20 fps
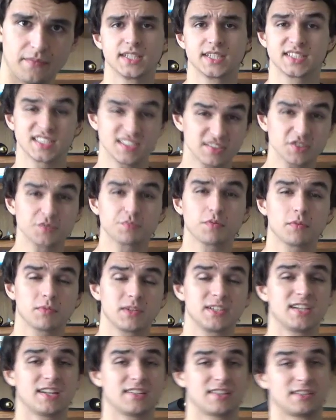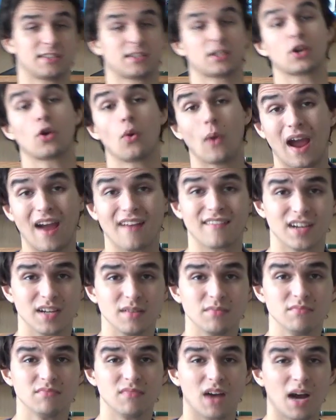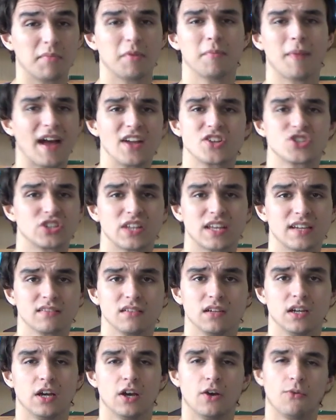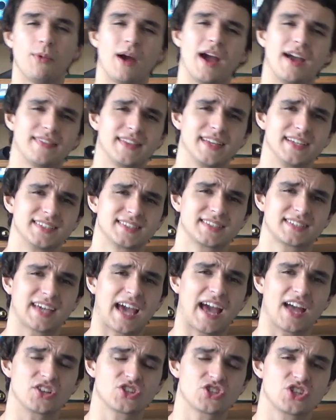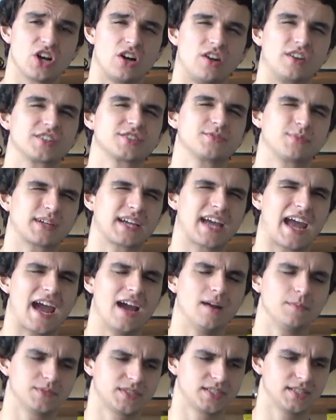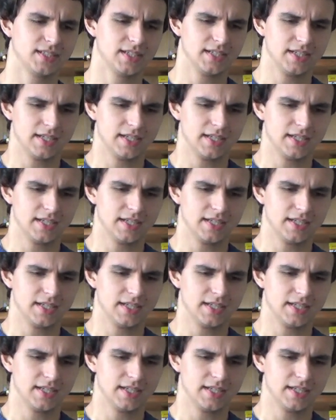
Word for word: So this was probably done in an aquarium, I'm imagining, where these cat sharks were kept.